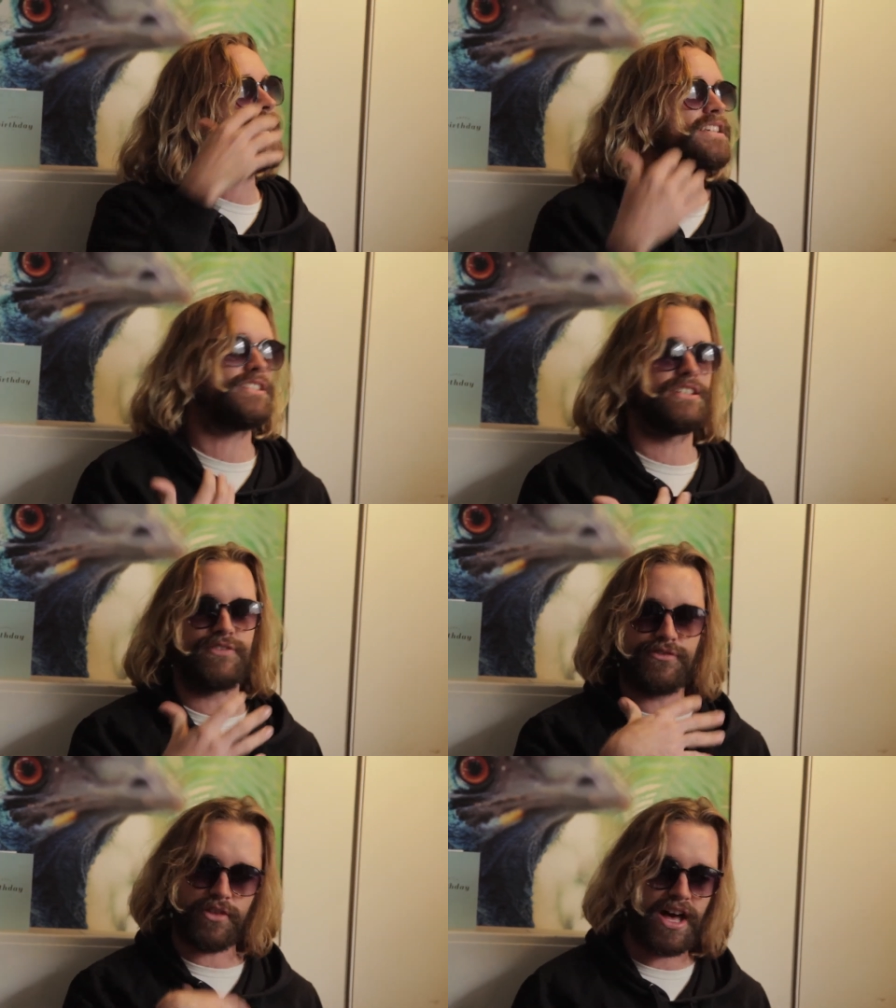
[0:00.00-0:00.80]

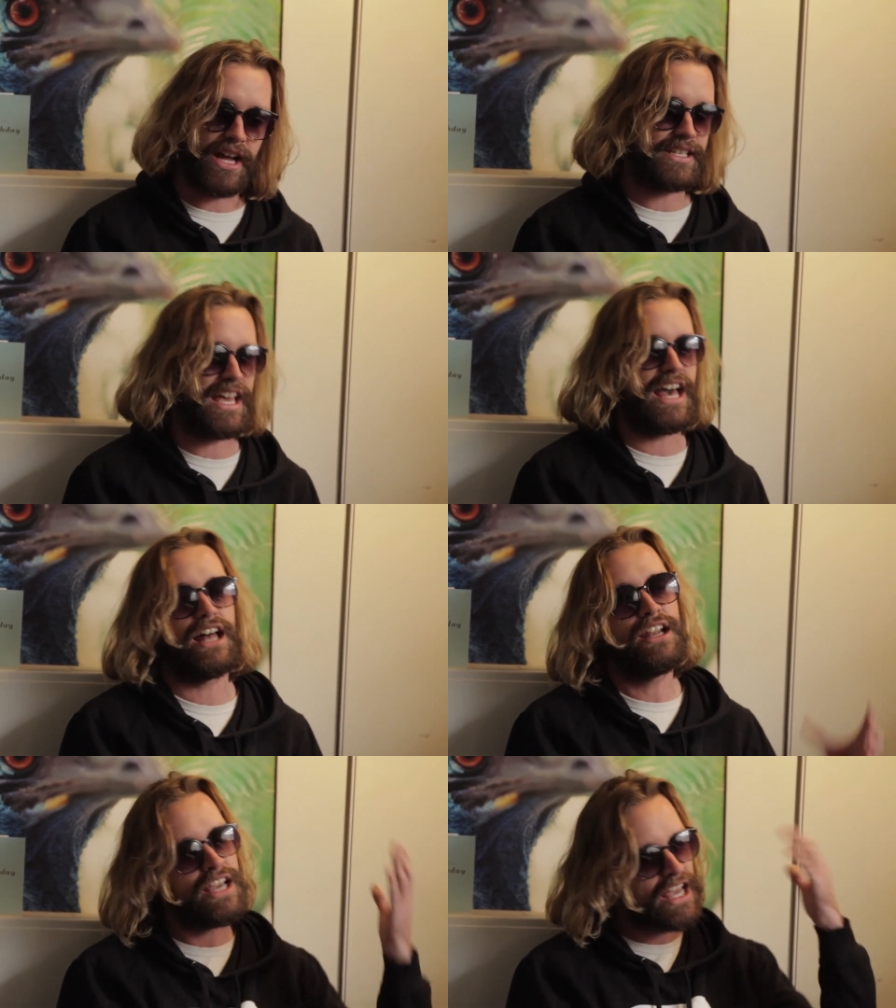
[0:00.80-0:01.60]
textures flying
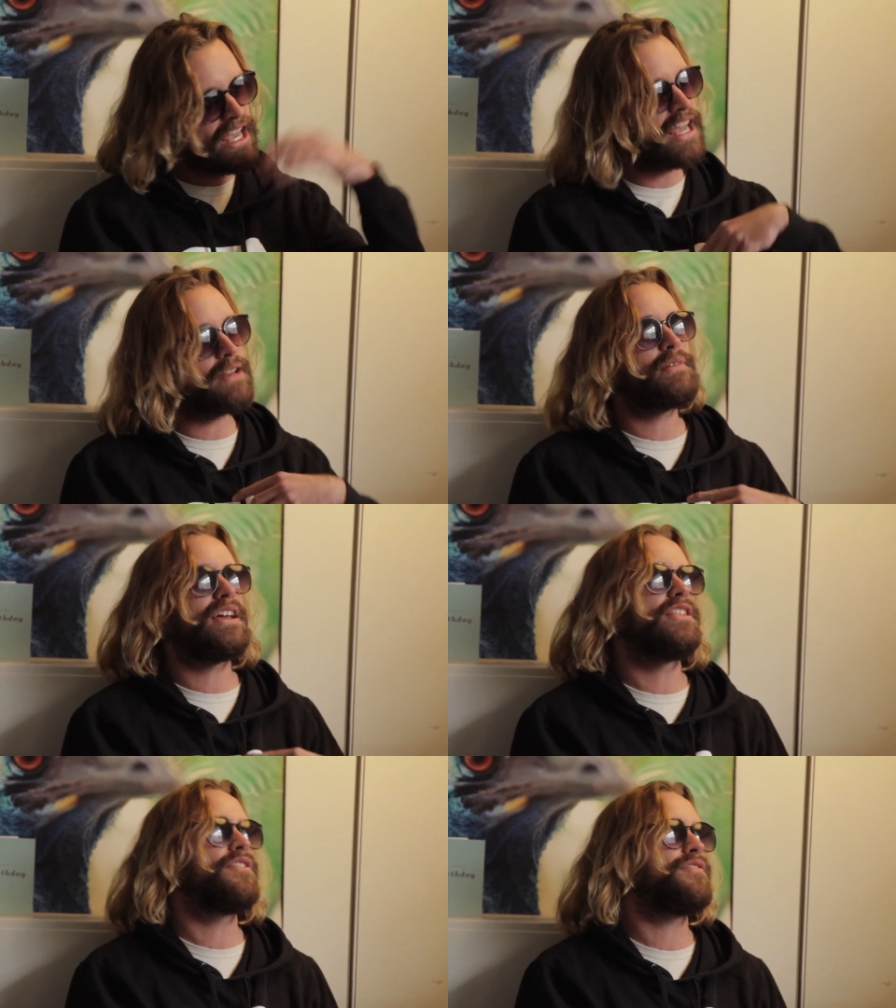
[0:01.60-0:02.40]
down, hitting
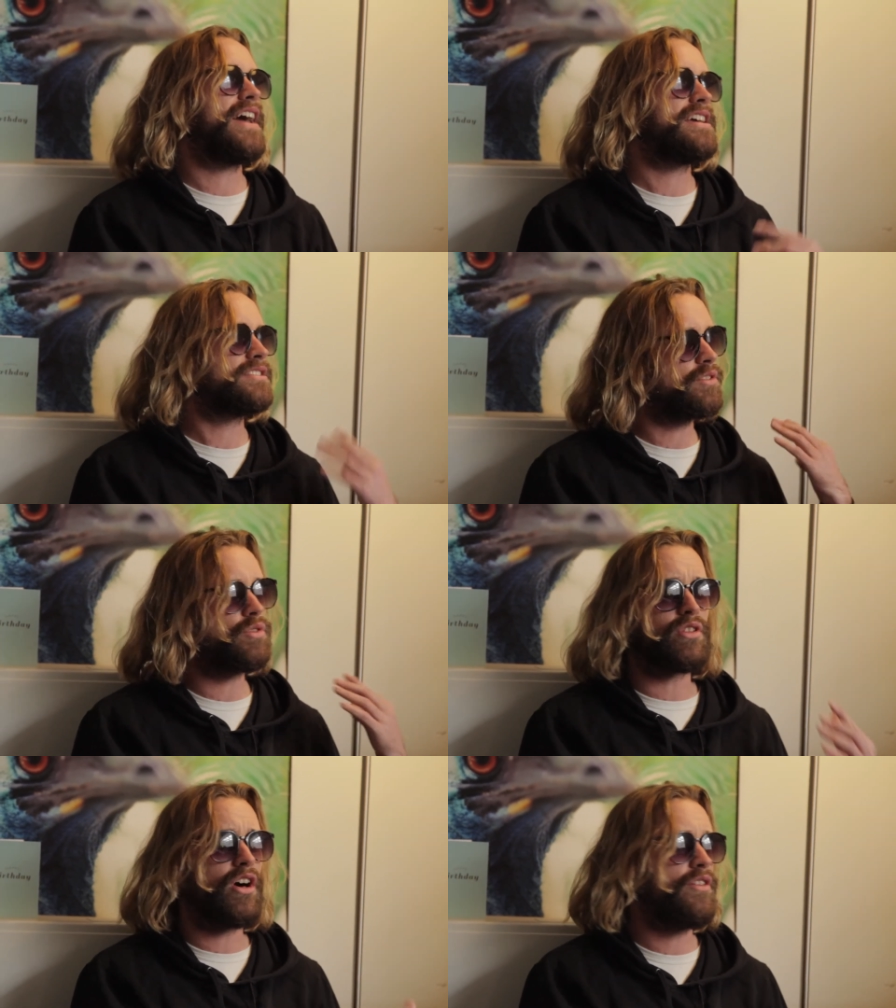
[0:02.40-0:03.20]
me in the face,
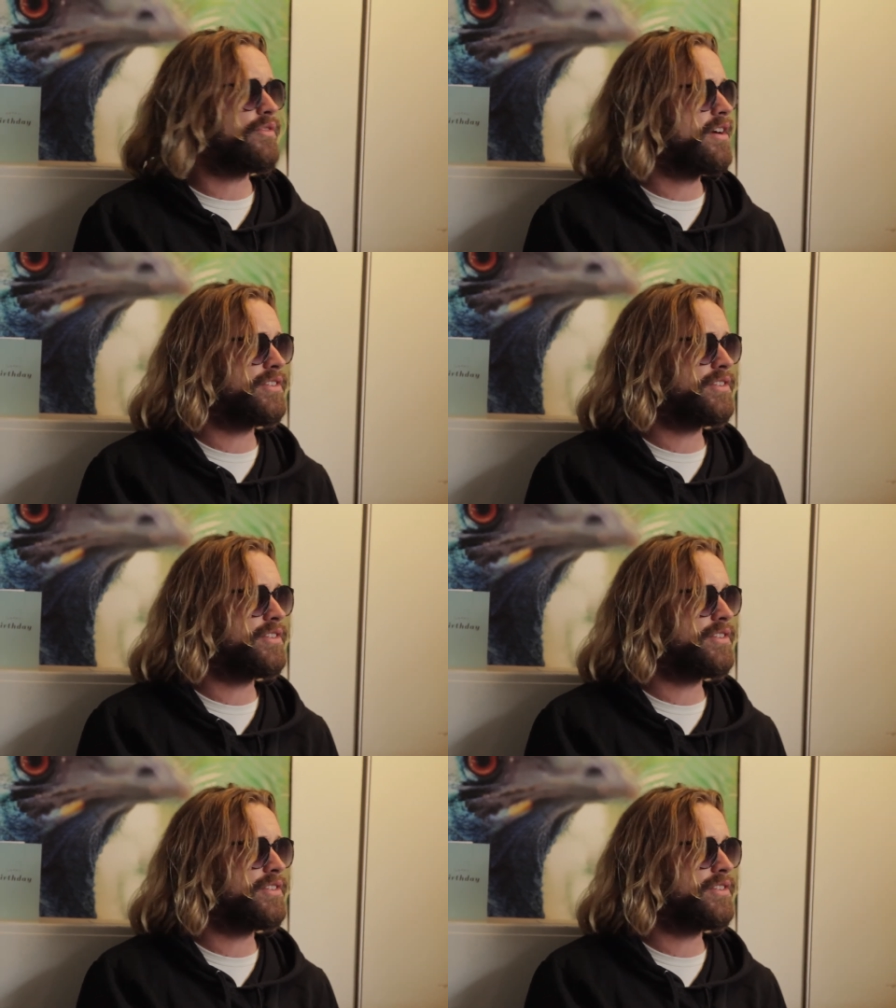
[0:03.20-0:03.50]
all over